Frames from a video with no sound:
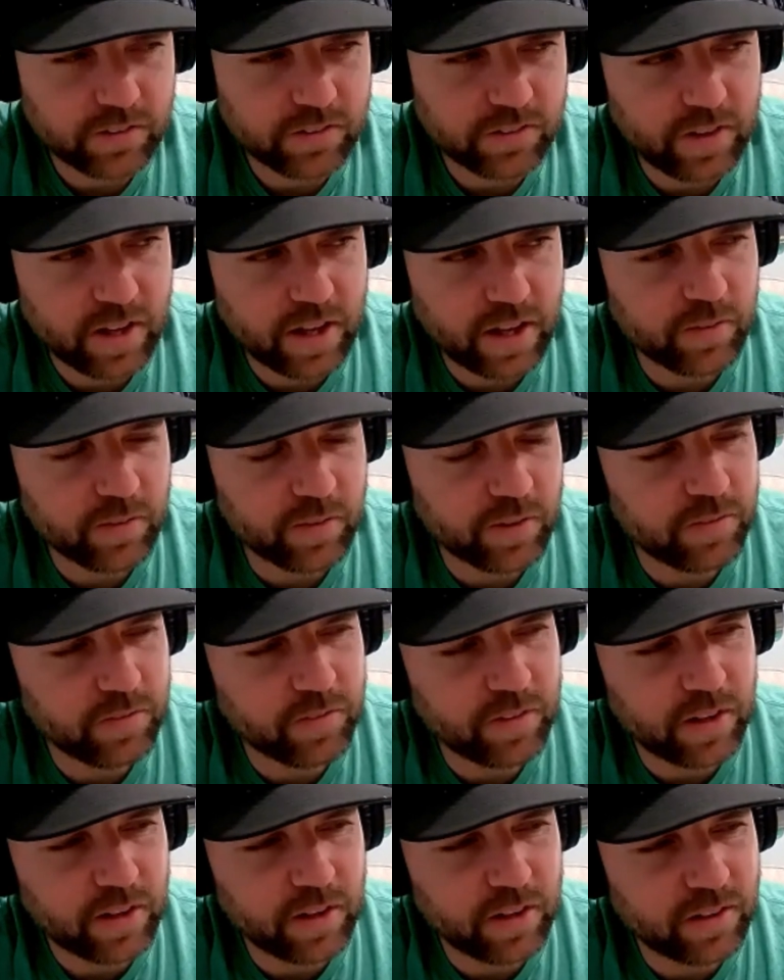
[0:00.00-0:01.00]
you said, it
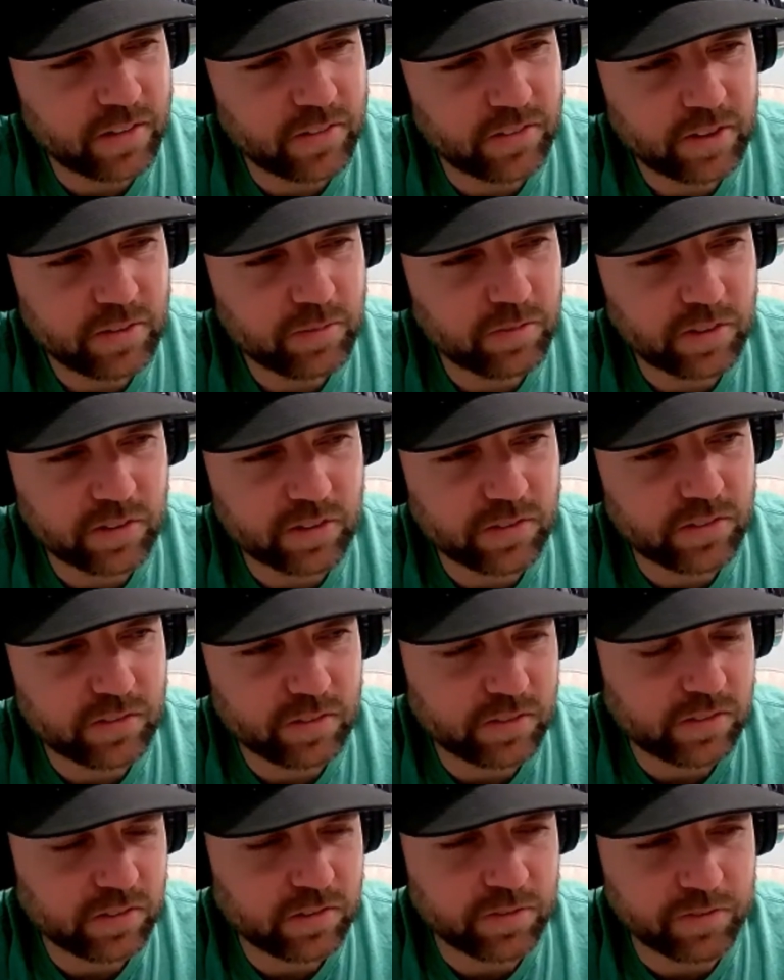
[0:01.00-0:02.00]
it, it seemed
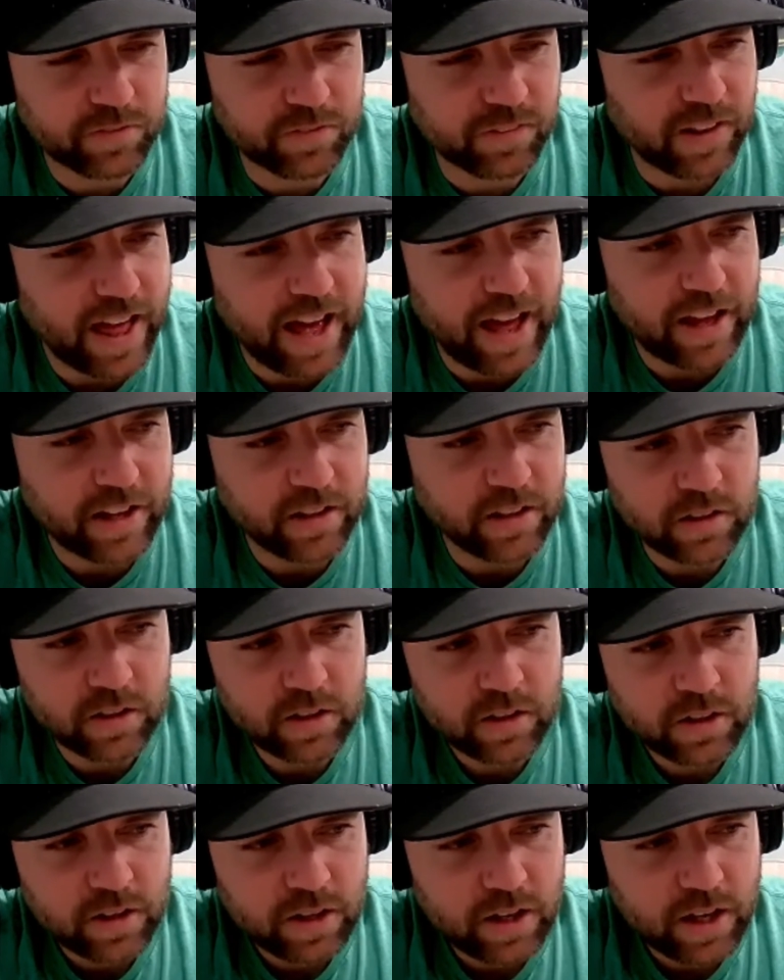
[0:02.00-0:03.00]
just just flat.
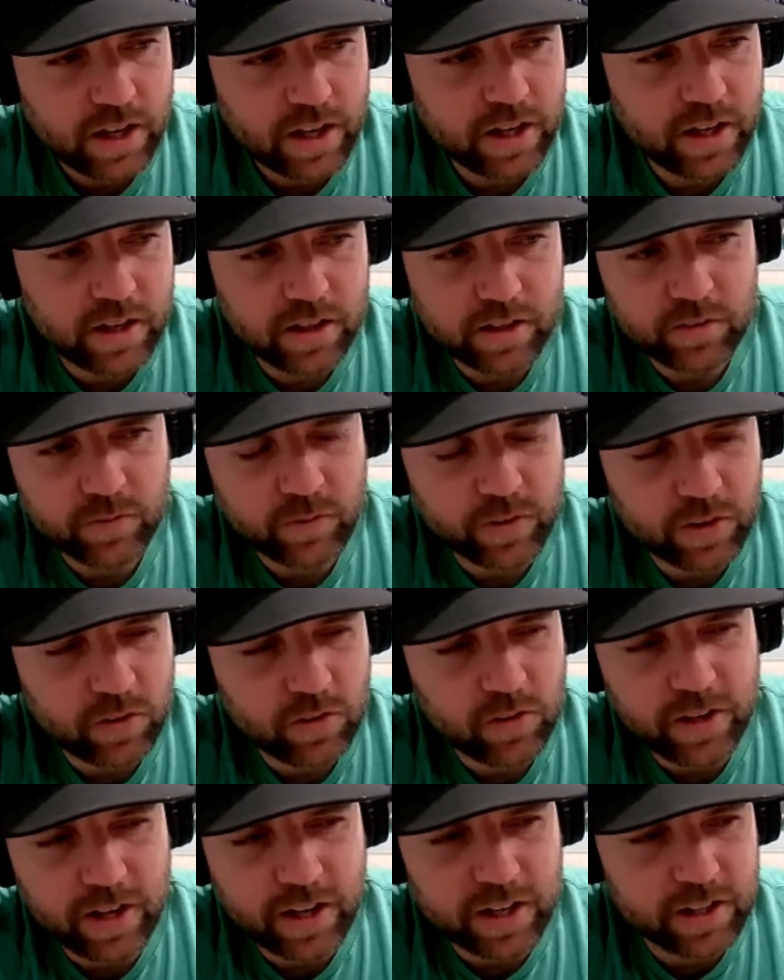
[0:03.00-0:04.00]
And if we
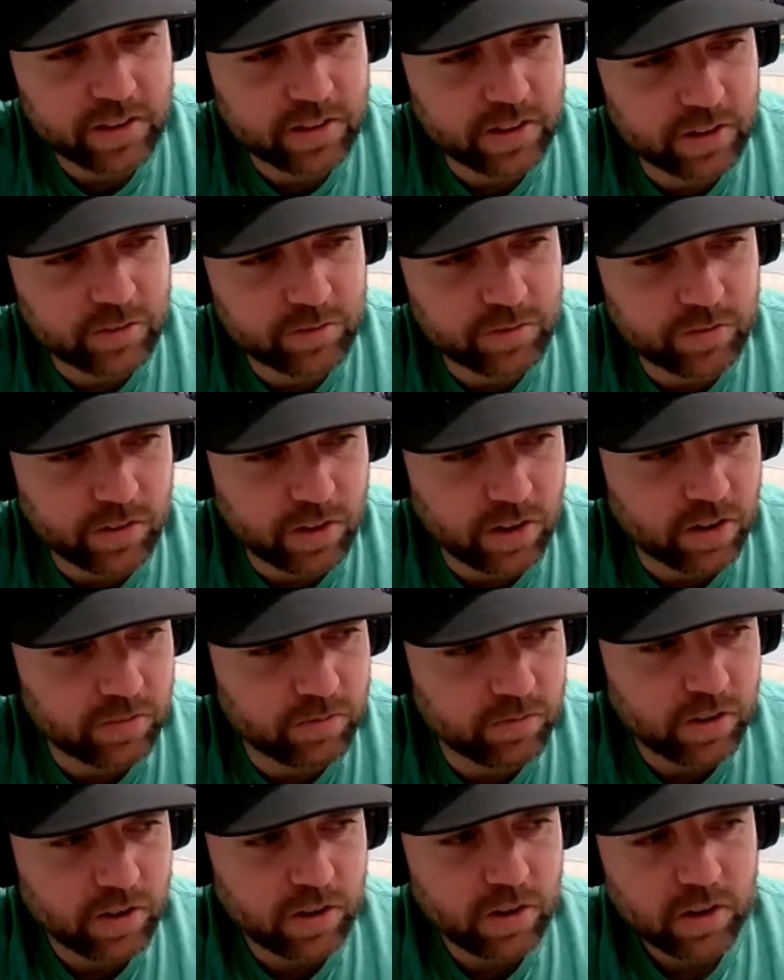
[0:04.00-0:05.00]
learned anything
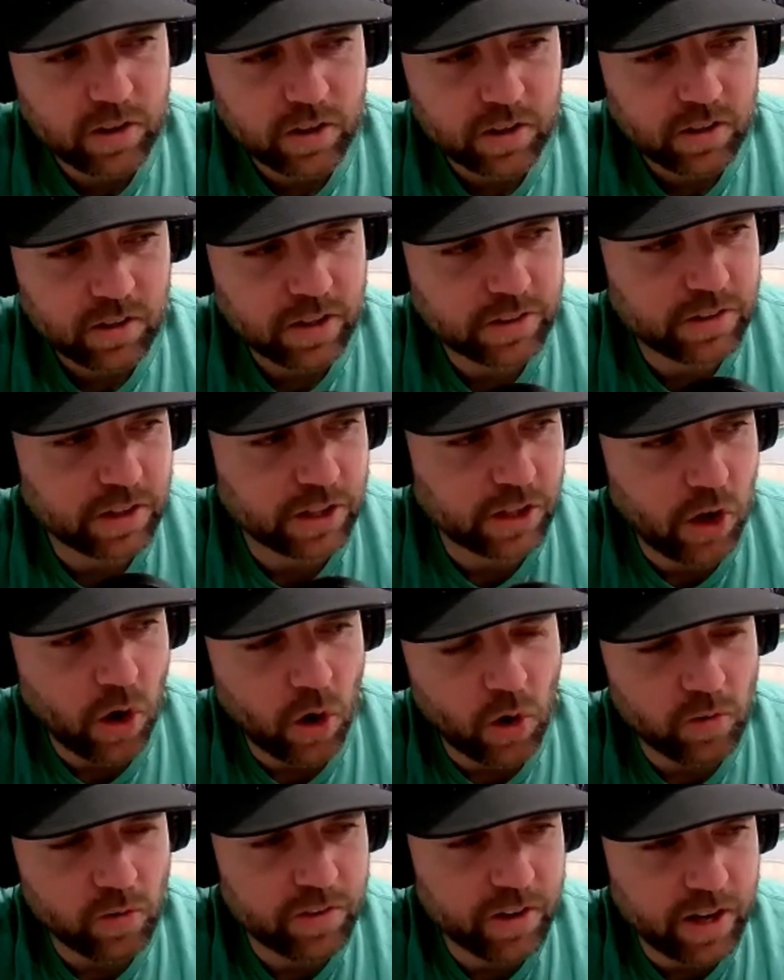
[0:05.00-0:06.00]
from like the
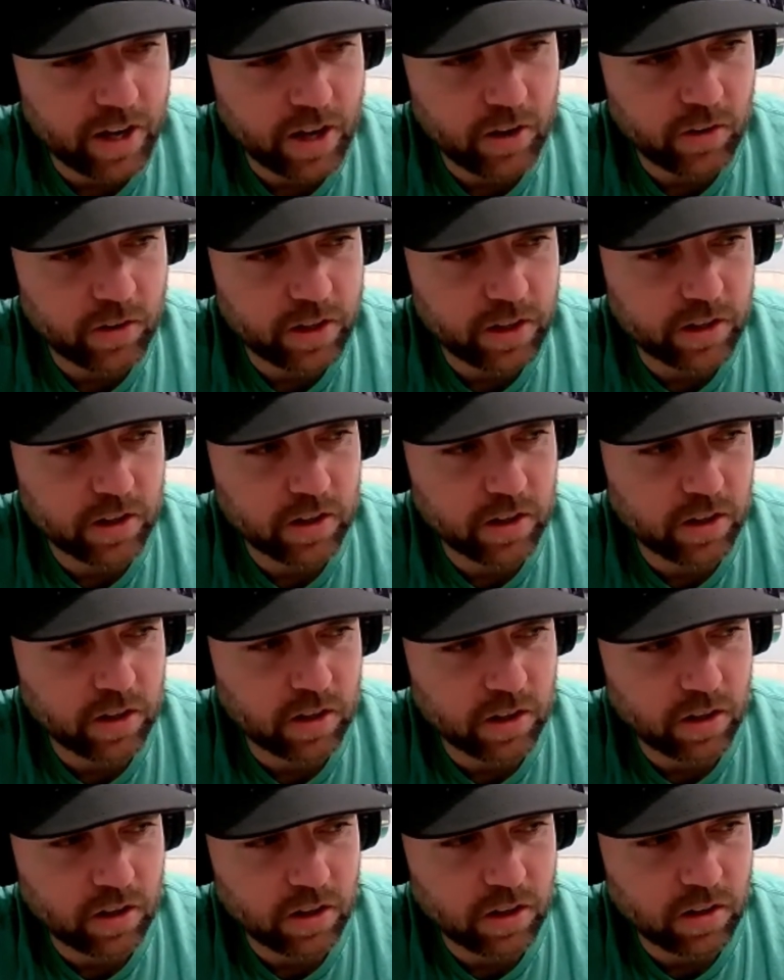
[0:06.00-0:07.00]
COVID area
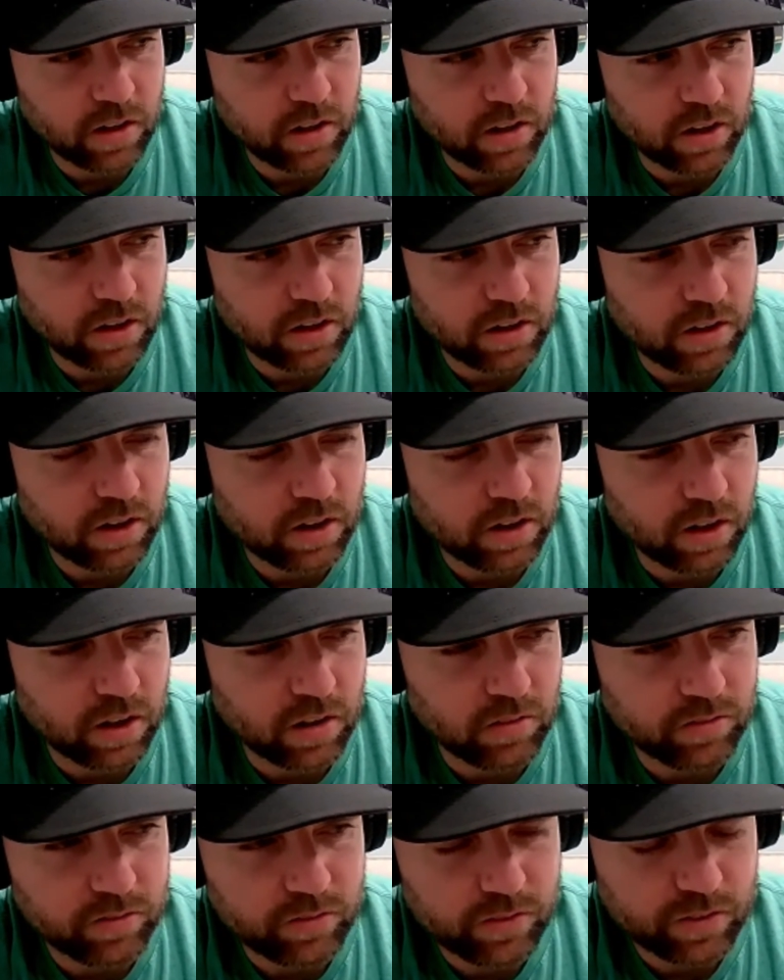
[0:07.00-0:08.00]
uh,
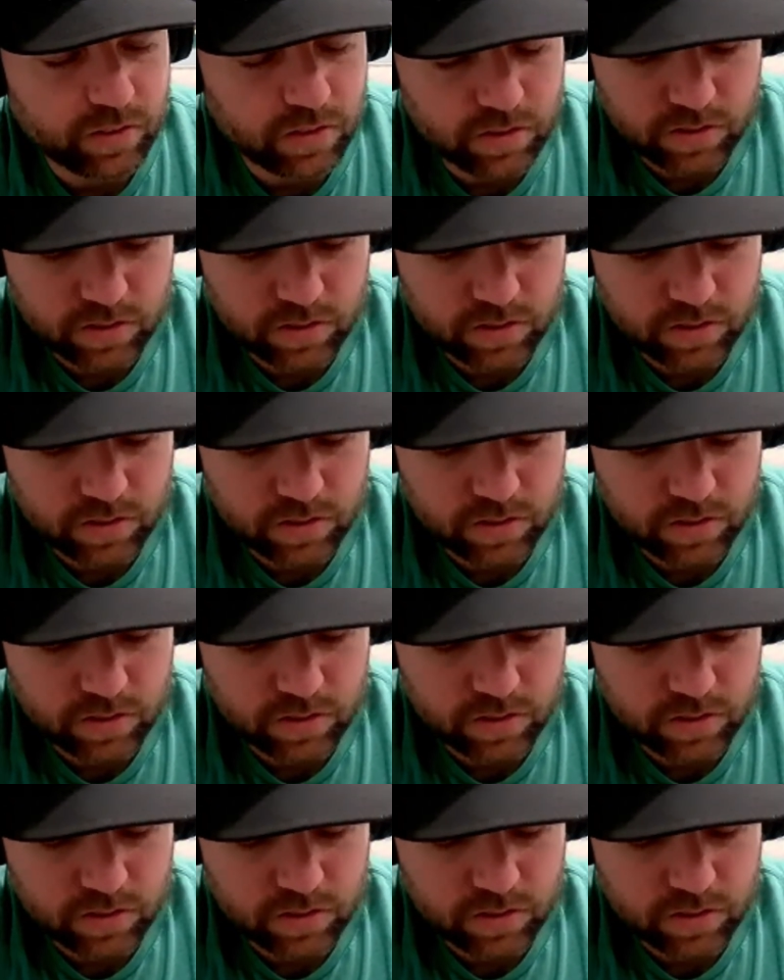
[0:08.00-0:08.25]
of